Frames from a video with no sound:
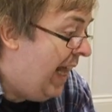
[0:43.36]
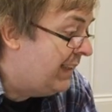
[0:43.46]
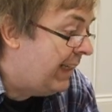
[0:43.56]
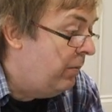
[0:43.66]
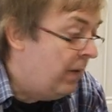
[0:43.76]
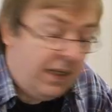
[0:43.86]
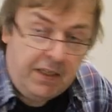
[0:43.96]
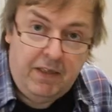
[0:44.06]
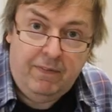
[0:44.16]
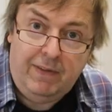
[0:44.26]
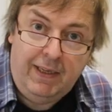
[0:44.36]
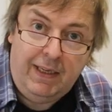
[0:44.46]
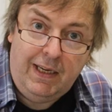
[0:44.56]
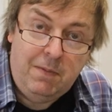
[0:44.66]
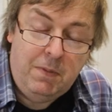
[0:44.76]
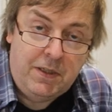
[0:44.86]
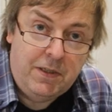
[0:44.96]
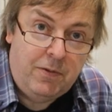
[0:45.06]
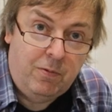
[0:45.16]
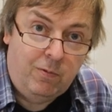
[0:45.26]
has a relatively
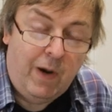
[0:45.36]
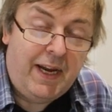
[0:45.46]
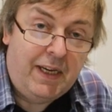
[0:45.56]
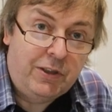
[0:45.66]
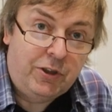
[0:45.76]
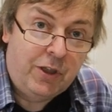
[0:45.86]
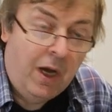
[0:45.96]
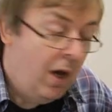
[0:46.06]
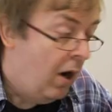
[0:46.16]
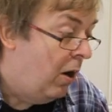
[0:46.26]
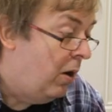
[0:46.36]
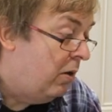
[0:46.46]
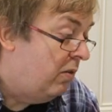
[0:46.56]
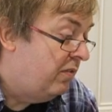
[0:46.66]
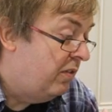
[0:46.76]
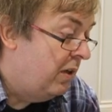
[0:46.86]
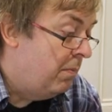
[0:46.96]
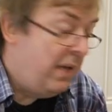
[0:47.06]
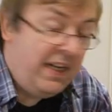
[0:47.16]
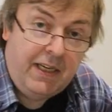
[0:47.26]
limited range of
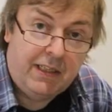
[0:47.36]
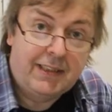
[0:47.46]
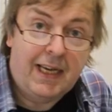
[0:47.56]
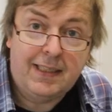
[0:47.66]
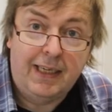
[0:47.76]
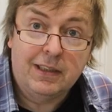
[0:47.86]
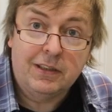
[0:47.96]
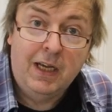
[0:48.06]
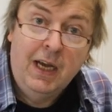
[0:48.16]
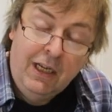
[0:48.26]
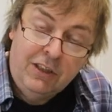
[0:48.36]
media settings.